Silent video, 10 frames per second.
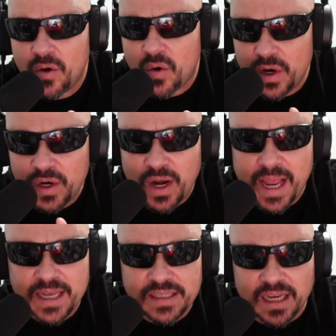Hoyer
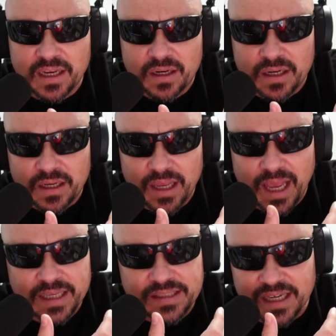has
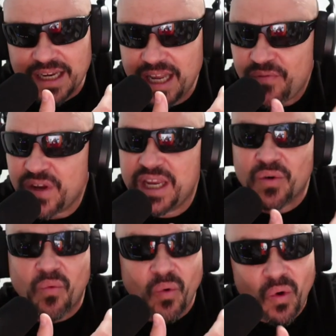a
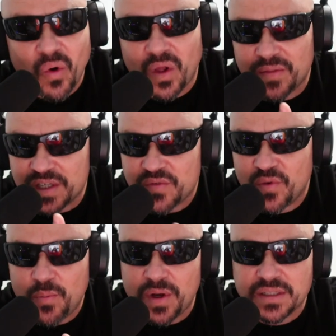significant role on this
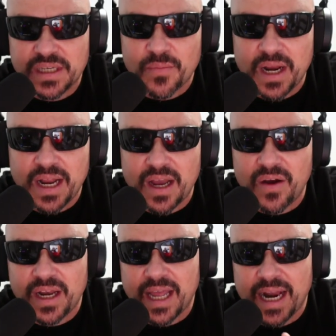football team right now,
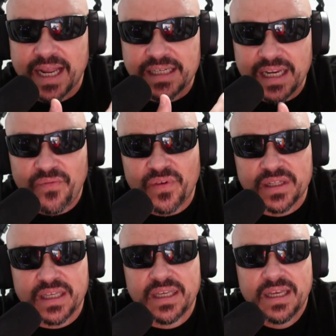and I
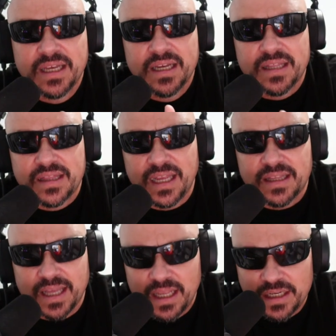definitely
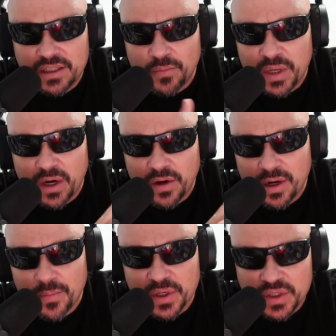think that he should be our
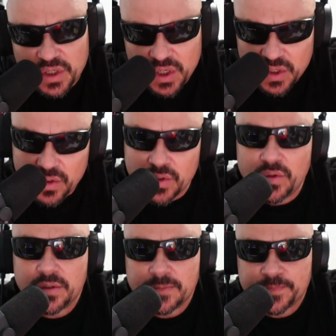number
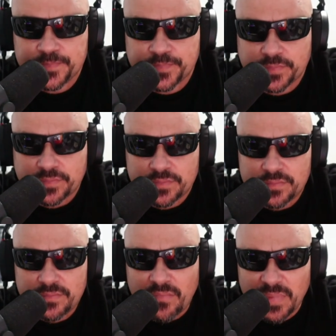two
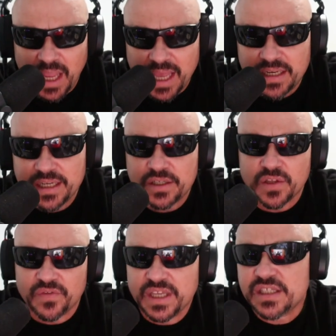heading into
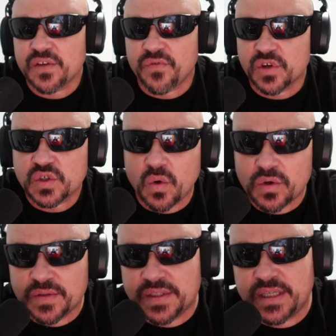at least the first
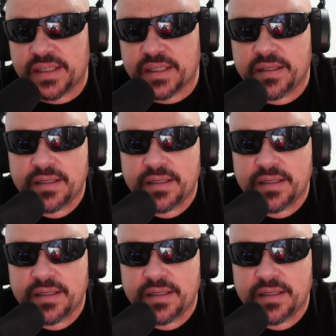quarter of the season.